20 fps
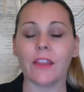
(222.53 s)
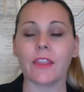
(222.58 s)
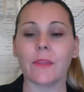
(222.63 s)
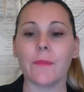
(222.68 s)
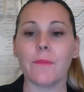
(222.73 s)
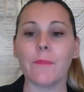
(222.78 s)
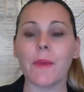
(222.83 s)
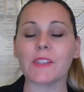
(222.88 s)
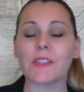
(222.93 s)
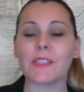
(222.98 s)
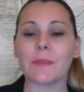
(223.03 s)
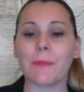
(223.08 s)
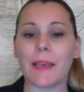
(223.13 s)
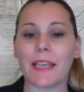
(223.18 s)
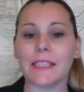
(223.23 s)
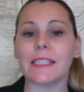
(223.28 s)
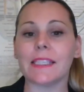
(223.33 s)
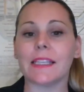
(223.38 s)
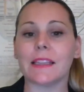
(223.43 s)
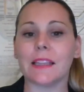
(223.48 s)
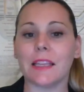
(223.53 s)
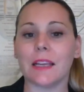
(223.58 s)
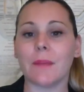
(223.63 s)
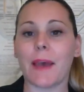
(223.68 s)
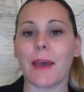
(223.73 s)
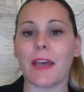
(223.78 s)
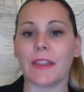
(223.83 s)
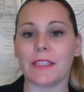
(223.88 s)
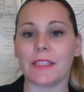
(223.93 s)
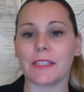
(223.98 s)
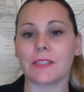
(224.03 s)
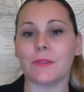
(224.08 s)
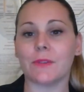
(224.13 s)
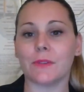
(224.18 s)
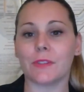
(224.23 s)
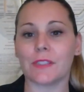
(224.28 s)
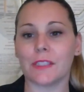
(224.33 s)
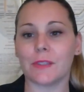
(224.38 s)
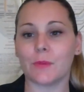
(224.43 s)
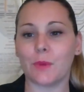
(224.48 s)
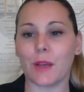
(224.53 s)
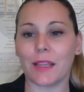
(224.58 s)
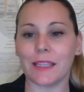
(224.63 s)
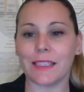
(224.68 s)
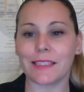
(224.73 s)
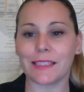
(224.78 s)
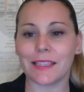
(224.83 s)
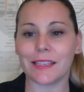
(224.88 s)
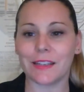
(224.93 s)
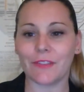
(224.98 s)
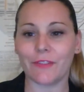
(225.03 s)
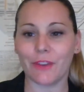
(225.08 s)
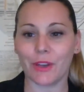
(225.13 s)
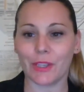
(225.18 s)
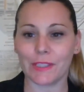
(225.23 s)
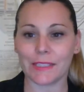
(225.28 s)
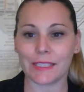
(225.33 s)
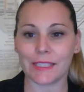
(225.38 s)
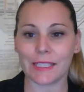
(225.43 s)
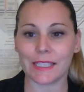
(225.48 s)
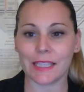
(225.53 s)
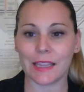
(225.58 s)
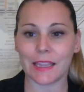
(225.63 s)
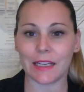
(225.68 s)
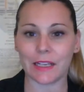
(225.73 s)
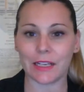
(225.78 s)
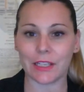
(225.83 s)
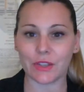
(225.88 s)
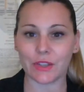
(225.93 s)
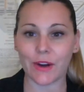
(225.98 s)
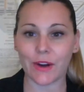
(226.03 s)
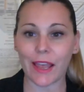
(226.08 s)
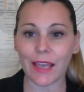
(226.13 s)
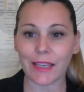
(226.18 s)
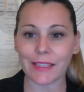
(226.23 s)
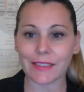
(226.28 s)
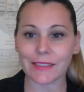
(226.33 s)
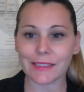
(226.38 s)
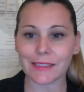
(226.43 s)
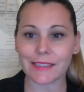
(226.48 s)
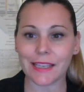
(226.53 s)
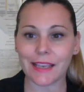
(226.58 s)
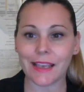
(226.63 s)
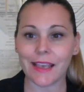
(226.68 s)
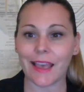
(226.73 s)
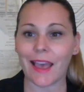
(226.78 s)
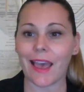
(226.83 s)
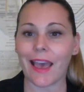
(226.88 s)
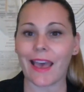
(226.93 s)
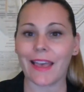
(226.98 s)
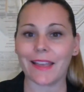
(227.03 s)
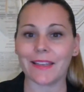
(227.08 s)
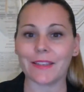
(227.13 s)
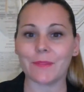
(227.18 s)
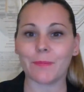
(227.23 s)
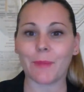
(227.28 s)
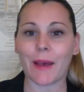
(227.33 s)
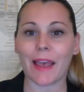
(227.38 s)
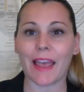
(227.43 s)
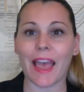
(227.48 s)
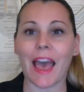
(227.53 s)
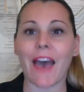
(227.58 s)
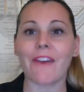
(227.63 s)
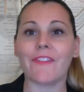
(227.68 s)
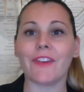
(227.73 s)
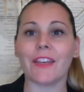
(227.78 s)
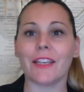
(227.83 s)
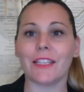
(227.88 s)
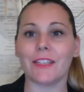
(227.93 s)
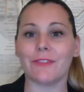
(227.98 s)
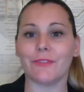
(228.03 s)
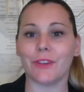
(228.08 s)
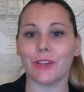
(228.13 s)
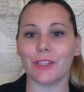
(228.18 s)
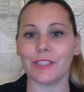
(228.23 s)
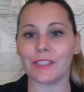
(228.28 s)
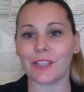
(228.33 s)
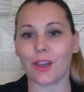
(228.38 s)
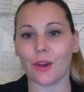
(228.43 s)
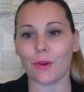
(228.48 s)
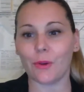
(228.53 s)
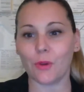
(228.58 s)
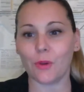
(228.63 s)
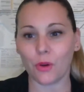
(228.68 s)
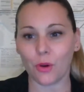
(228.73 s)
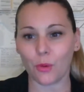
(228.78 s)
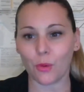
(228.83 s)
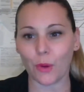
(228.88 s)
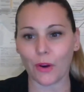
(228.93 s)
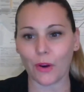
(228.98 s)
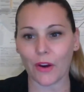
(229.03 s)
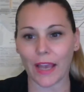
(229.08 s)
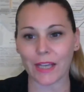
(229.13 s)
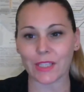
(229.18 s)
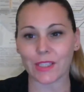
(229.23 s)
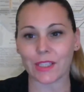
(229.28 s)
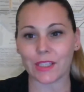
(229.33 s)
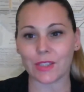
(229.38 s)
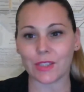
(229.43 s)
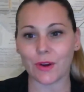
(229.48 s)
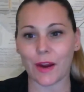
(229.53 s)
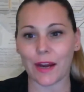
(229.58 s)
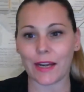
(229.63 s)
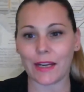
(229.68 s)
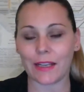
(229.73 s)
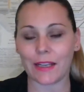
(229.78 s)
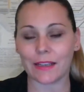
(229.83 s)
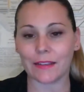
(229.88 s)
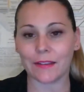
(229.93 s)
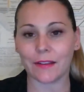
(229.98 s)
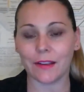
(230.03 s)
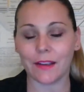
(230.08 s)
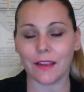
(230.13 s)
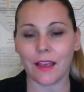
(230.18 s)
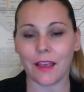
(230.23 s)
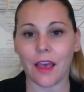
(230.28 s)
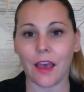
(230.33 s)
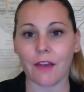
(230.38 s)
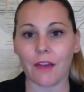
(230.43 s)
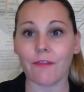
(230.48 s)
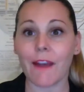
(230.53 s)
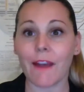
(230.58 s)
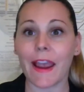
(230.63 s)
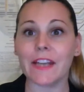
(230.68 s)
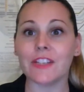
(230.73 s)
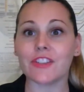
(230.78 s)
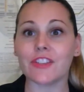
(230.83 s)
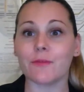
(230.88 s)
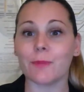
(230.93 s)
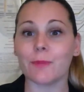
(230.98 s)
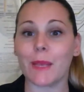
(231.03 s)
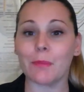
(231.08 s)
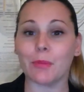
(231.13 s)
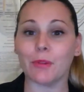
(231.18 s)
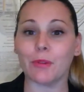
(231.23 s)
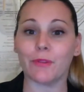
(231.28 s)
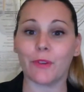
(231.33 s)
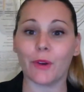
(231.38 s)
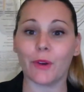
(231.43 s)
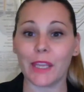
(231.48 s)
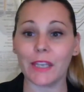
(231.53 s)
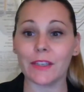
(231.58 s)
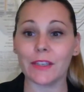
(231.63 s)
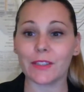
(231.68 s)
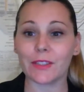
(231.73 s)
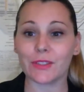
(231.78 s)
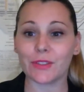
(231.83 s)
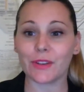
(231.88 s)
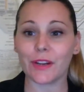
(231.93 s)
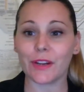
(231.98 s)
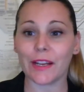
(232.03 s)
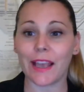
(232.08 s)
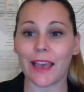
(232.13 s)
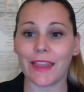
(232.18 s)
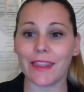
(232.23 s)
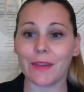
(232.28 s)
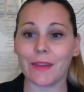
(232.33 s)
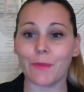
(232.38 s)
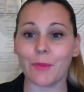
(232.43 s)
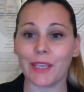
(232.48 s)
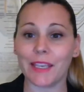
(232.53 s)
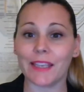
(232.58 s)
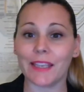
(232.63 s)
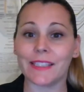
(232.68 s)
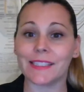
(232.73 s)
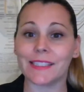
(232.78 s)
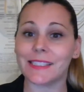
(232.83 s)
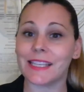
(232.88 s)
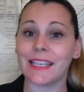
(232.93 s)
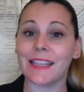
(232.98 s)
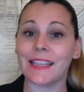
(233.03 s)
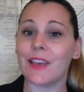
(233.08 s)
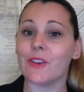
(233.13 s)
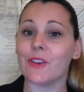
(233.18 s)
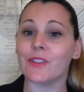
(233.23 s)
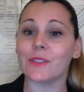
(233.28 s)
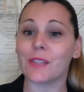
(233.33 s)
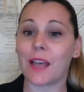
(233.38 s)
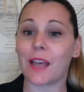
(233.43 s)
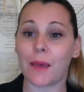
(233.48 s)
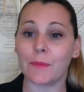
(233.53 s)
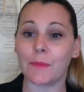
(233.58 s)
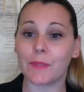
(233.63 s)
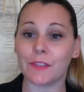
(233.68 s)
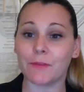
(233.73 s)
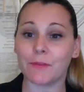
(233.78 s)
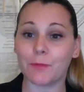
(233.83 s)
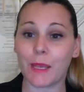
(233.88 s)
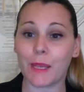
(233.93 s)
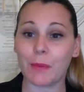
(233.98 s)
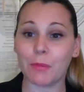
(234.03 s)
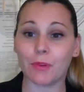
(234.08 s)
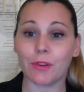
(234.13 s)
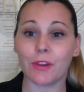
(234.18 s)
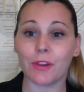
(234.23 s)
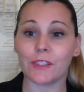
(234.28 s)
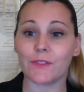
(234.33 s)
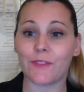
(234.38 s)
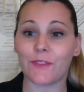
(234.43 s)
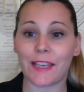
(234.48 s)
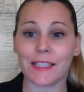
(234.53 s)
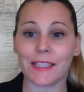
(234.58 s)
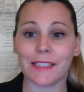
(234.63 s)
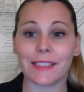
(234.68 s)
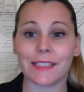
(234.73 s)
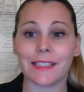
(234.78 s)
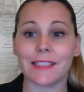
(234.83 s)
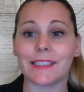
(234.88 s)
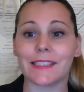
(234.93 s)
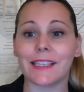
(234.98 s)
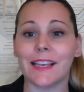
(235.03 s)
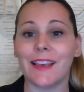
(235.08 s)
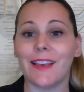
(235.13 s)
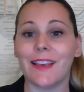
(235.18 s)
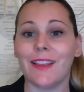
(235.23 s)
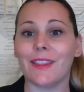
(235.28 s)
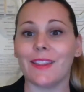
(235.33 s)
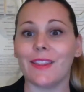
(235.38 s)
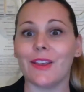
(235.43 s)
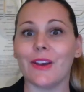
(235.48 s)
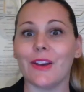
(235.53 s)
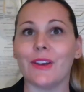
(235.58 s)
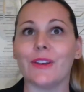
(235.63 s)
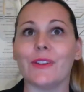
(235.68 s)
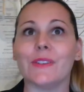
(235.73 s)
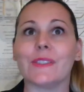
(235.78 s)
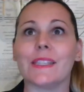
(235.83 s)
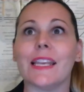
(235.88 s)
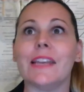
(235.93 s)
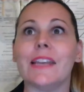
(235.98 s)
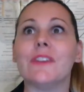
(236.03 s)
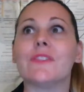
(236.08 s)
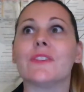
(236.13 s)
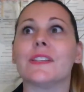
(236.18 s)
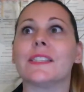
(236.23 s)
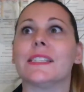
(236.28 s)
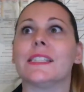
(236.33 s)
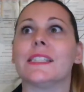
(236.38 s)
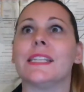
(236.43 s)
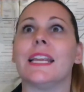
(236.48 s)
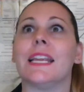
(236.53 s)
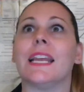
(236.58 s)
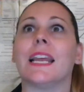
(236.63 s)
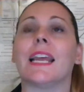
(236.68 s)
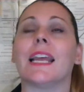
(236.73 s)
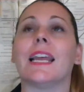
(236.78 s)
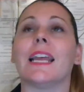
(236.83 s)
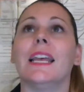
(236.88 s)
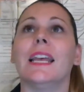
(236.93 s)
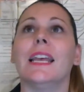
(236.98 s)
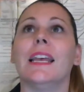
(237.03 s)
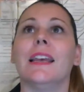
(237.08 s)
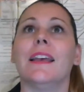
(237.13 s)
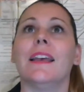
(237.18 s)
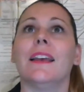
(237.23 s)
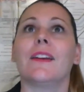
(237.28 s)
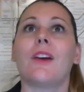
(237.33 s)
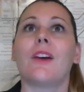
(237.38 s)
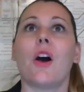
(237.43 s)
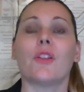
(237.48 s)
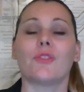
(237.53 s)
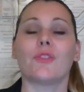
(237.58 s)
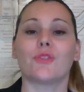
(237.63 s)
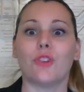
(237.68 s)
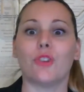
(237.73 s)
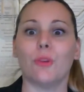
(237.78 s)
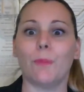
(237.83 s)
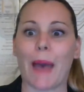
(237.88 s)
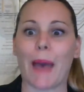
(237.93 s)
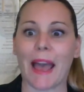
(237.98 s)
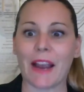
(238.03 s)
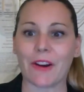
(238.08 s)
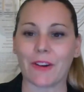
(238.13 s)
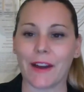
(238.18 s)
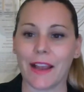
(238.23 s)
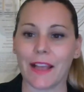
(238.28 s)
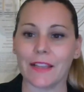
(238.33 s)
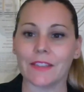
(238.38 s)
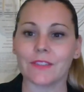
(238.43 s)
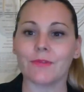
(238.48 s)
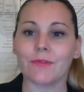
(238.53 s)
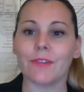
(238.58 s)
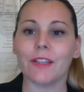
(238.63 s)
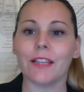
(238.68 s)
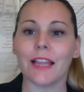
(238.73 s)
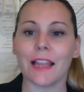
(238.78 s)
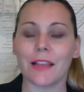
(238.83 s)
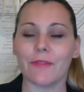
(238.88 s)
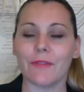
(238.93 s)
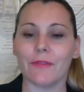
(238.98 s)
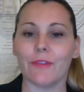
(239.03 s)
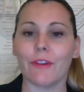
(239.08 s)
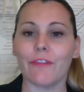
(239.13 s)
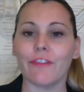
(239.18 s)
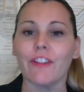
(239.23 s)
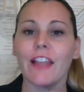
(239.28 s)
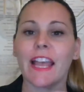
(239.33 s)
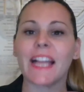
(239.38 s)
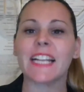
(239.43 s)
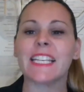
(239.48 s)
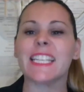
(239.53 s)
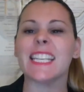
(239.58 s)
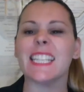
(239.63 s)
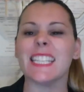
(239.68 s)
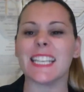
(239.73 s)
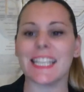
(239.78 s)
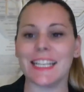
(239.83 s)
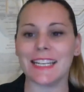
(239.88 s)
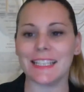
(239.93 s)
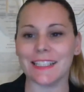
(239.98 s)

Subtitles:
The most amazing thing about this course as well is the diversity that it attracts, and by having a diverse cohort, we're actually training a range of people for industry, and then we can see those types of people, those faces, those interesting cultural backgrounds reflected in